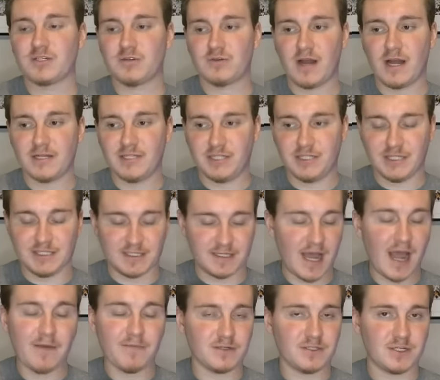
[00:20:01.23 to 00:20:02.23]
Starocci does
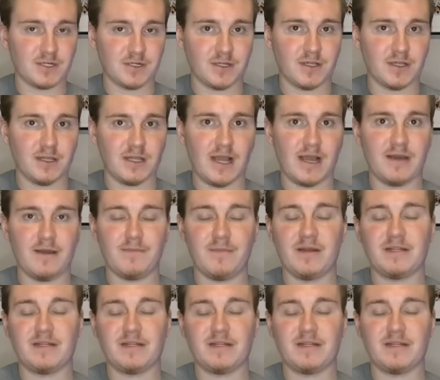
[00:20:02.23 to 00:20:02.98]
not return to the lineup.